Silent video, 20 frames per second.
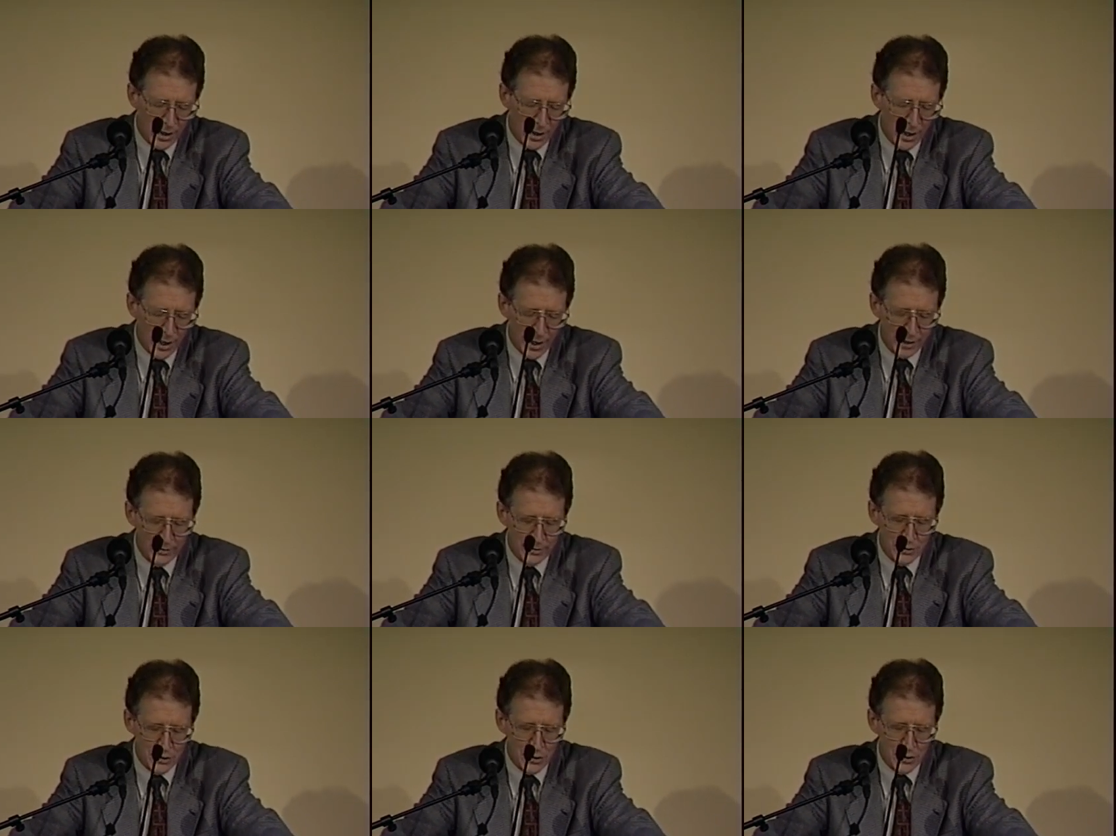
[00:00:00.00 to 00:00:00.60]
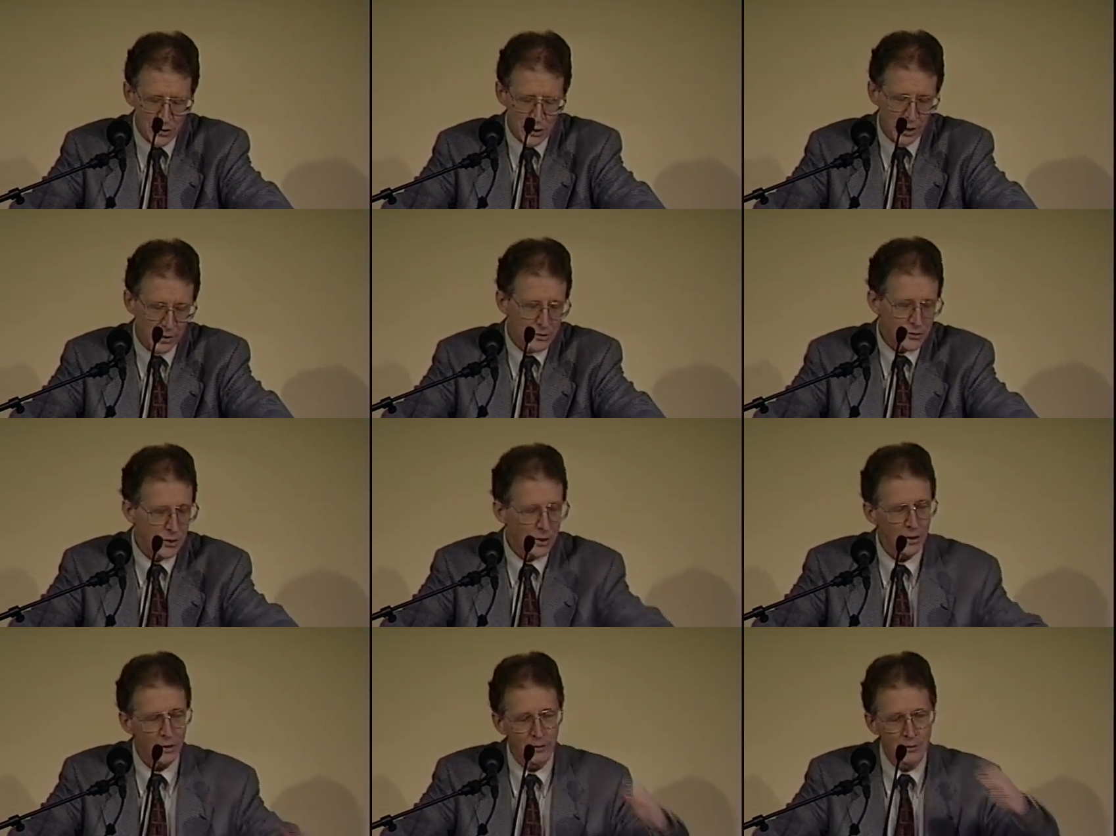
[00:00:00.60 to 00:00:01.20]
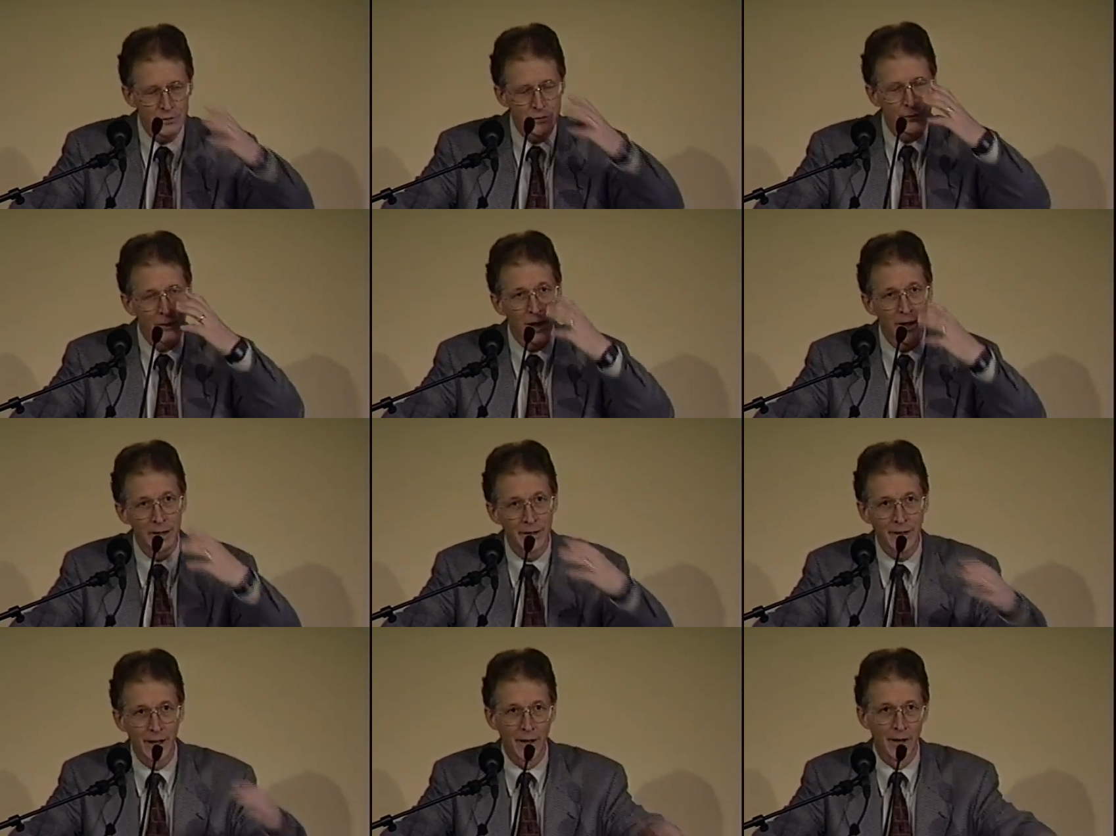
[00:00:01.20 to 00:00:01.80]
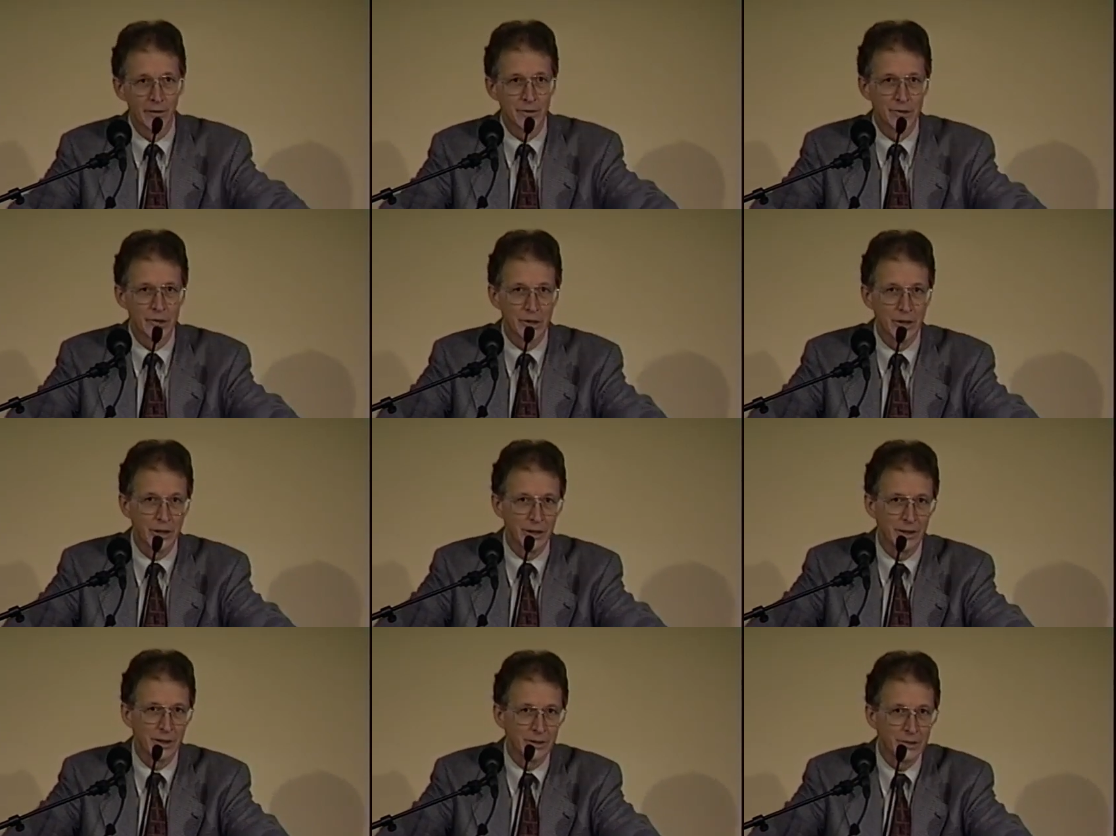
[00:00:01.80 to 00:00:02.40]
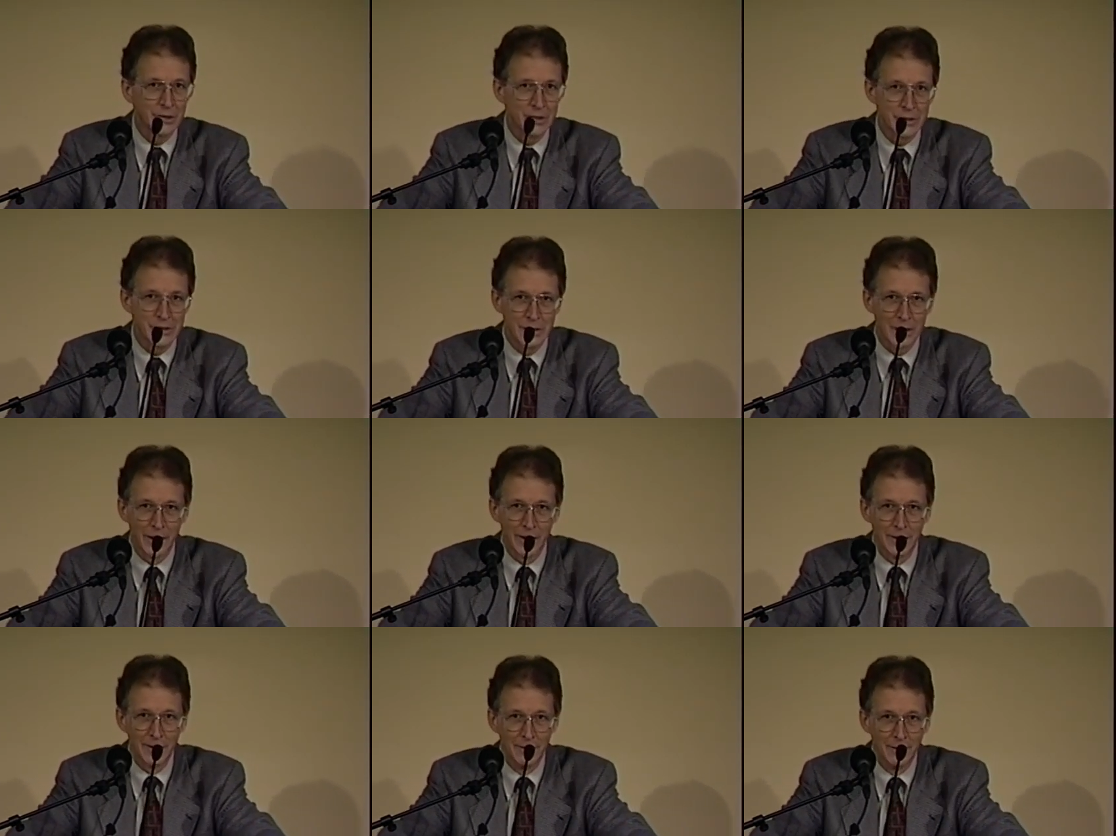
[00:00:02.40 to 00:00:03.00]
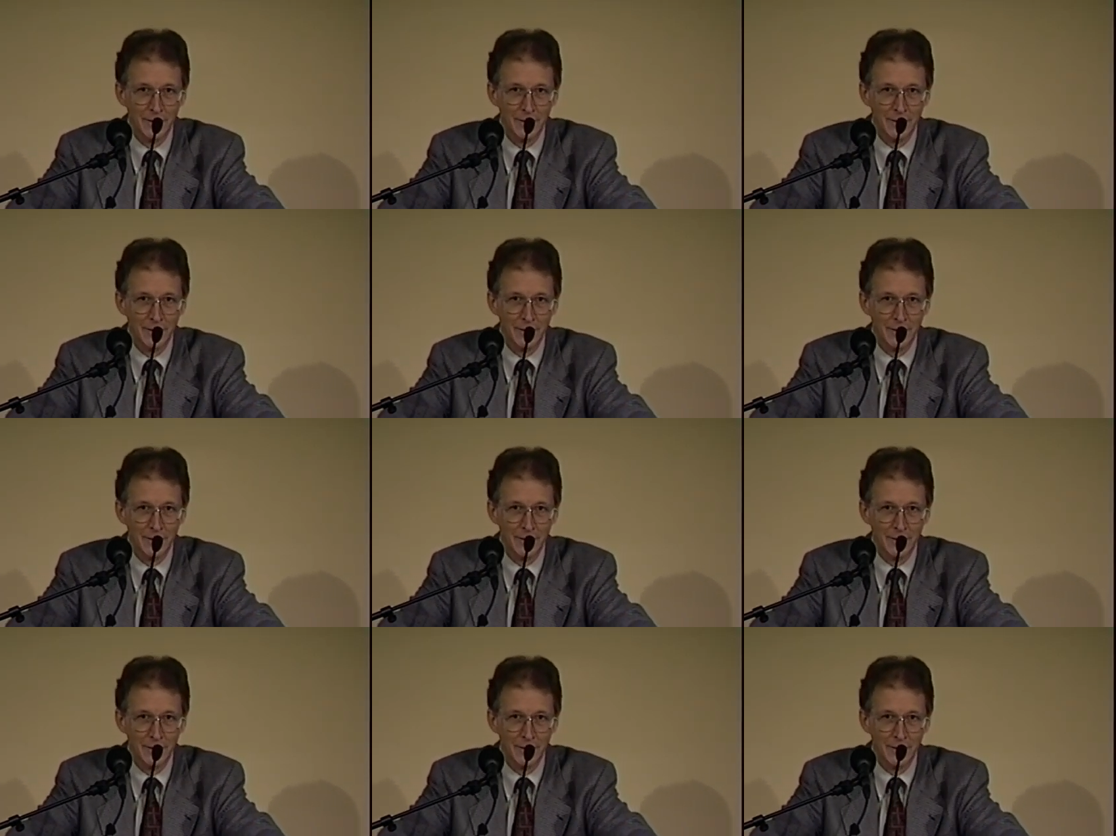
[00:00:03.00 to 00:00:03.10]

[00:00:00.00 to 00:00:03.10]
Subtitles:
and she had tears running down her cheek, and she said,